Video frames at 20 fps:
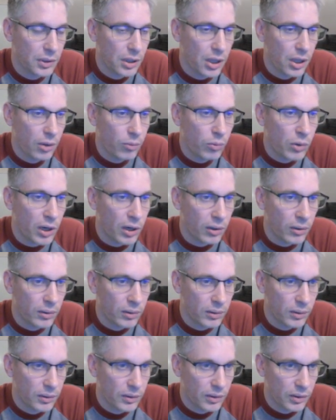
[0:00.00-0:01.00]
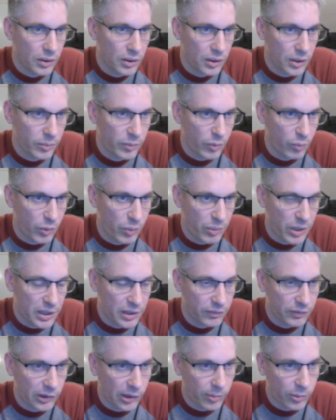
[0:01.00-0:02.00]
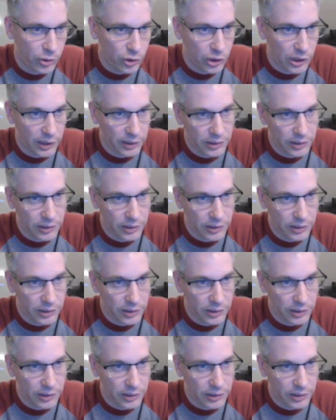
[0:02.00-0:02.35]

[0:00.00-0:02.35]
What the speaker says: Well, I mean, when we give double check,